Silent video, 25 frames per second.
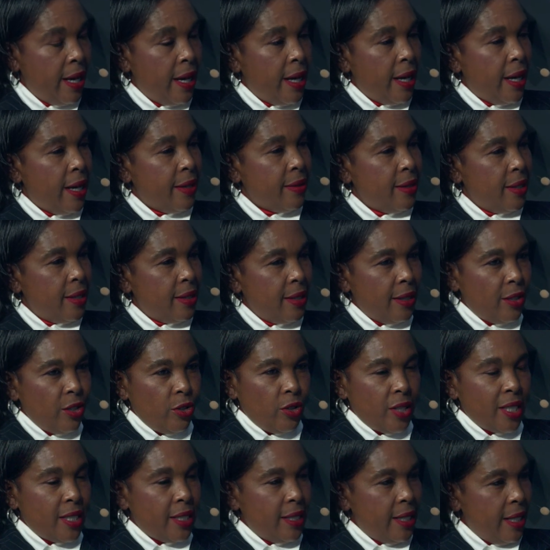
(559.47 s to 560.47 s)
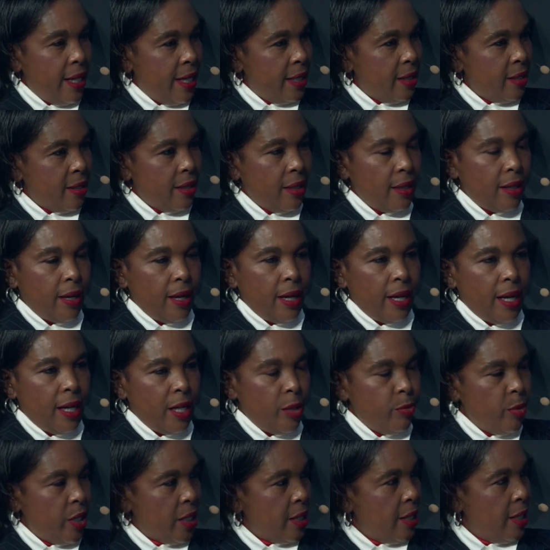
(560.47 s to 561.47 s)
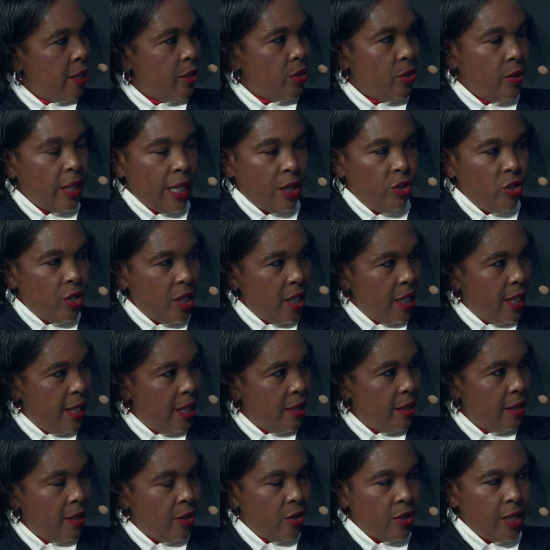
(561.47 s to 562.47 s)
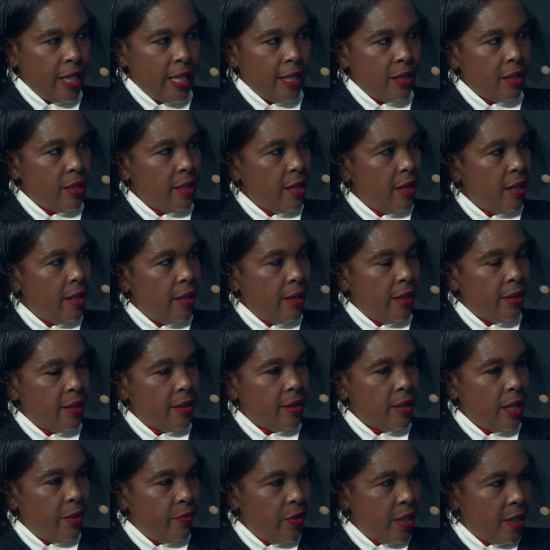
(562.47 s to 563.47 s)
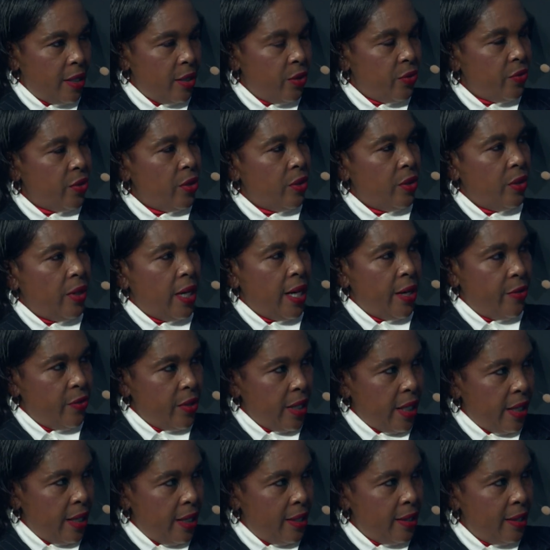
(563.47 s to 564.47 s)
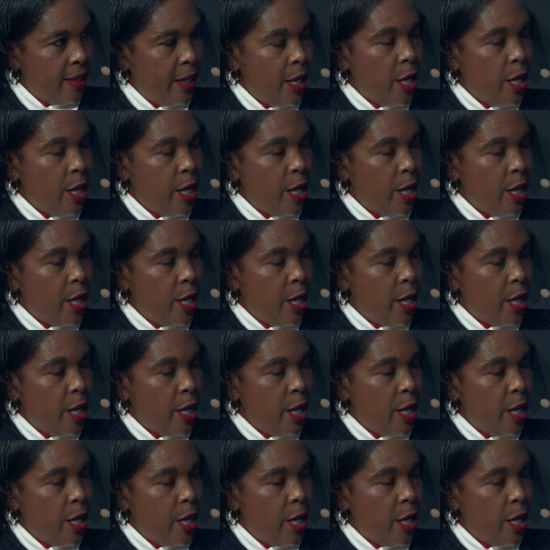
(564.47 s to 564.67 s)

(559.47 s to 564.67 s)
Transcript: And this is not just limited to the continent, not just services for Africans.